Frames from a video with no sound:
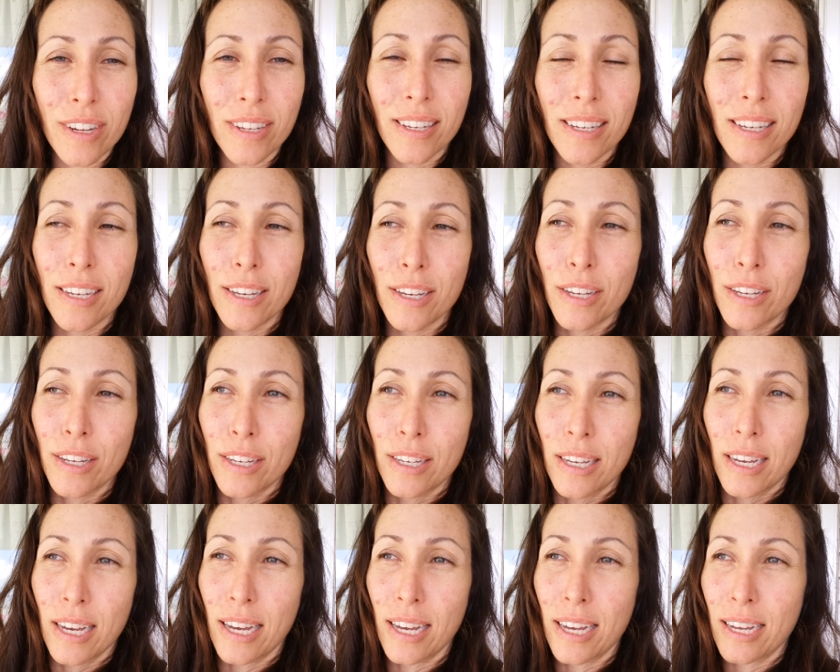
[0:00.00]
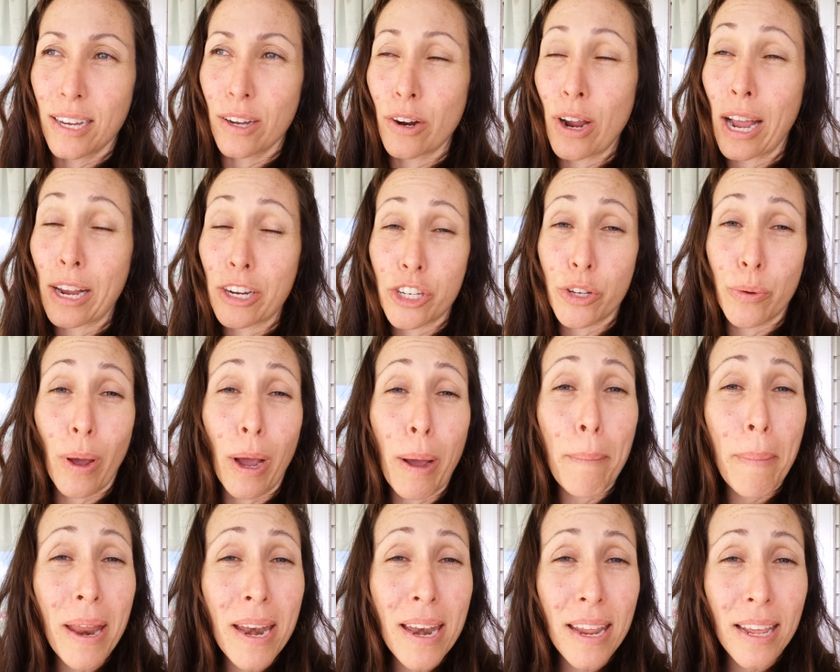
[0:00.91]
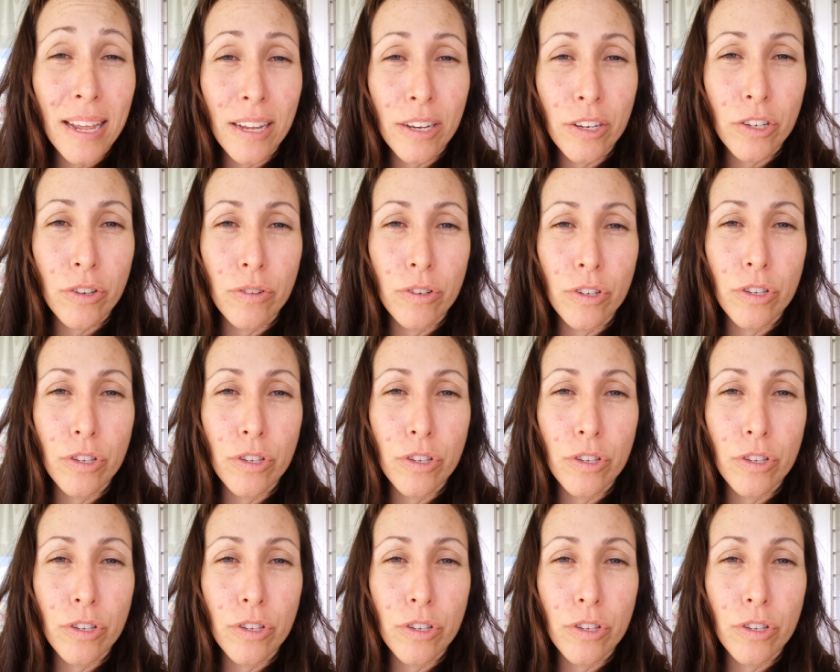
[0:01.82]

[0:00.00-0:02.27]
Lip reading: or actually recommended